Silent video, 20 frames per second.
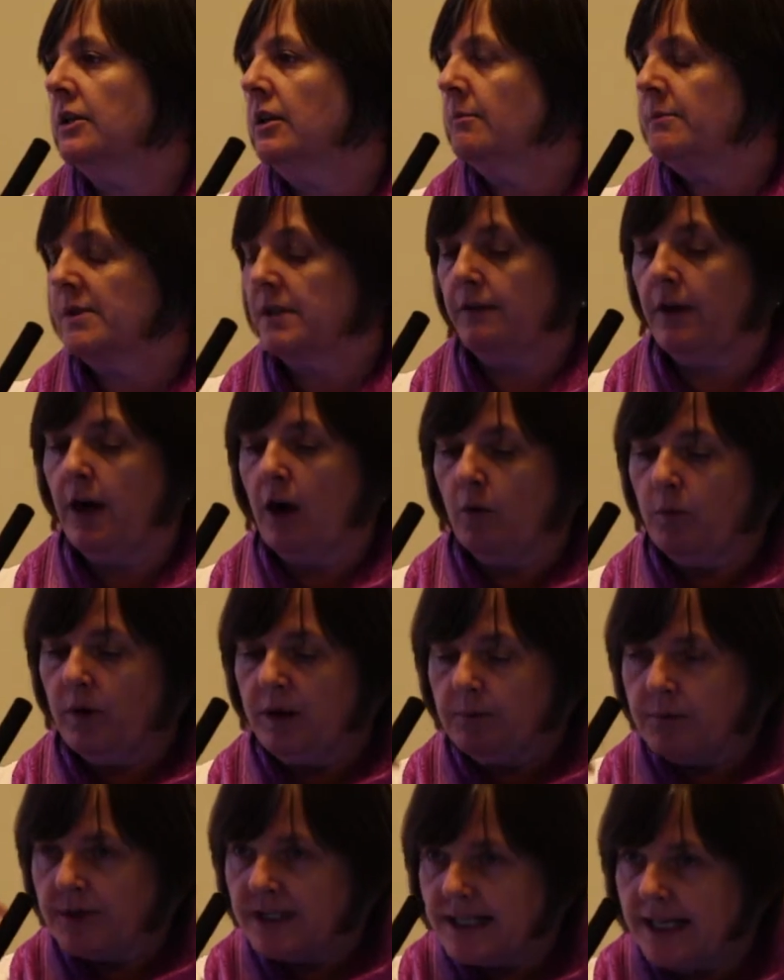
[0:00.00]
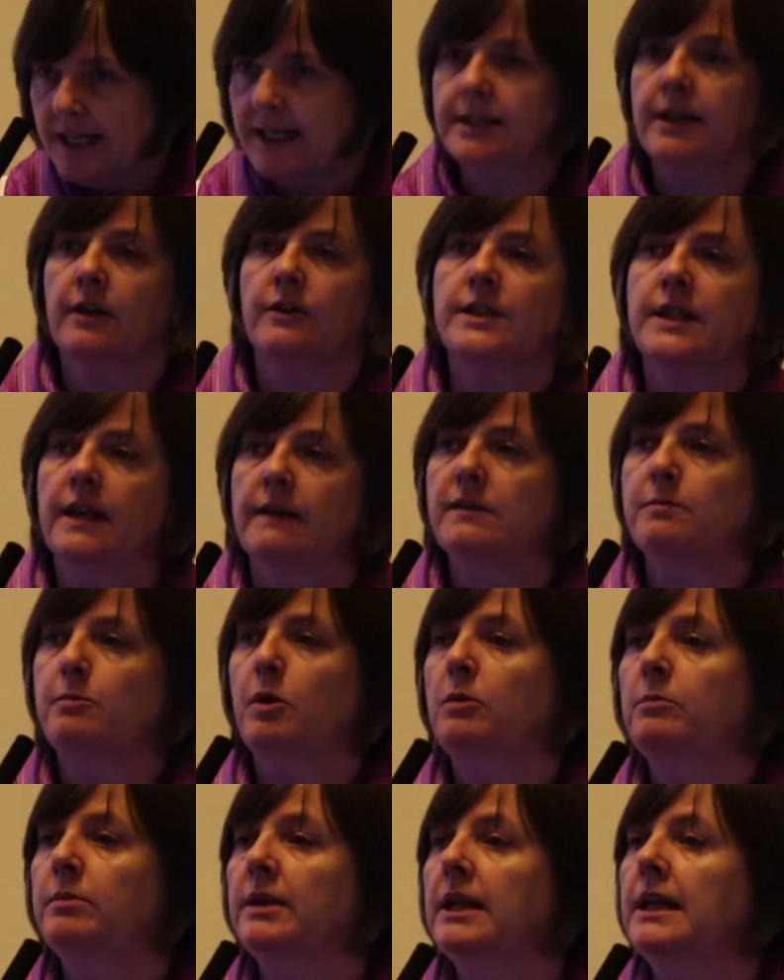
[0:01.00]
in terms of how we present ourselves
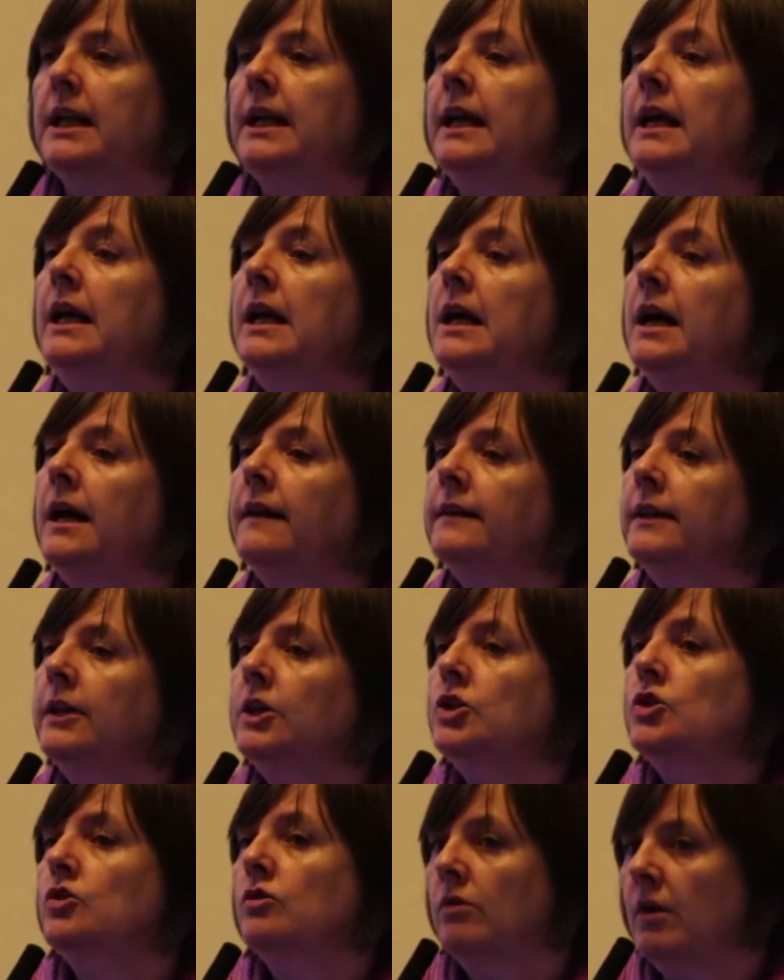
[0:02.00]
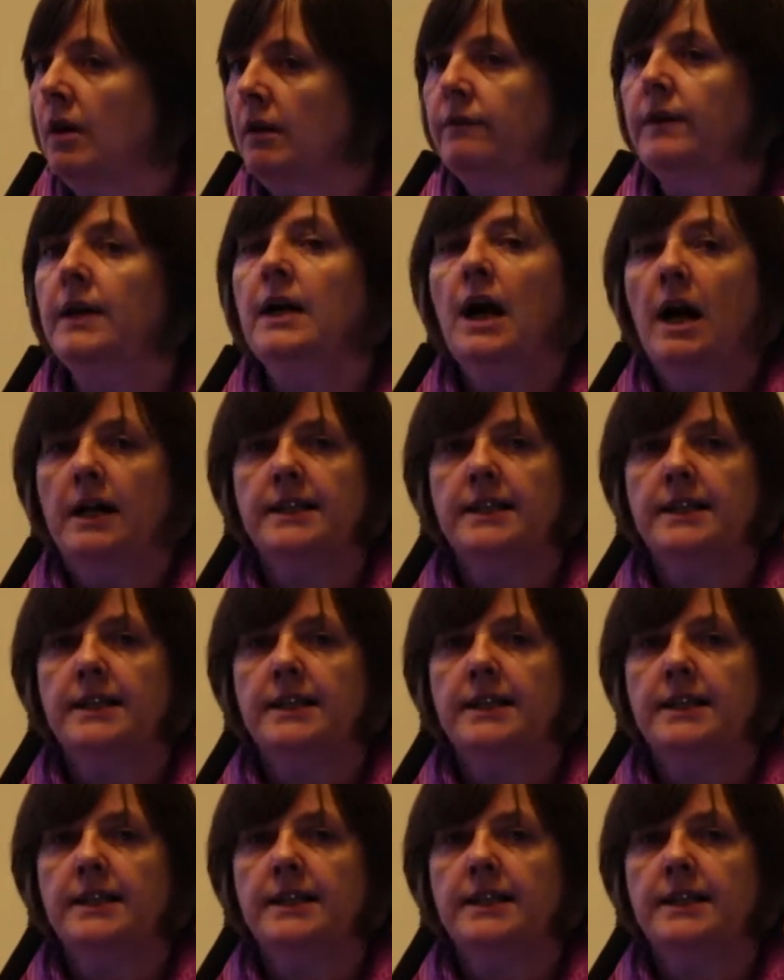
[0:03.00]
publicly, and the issue of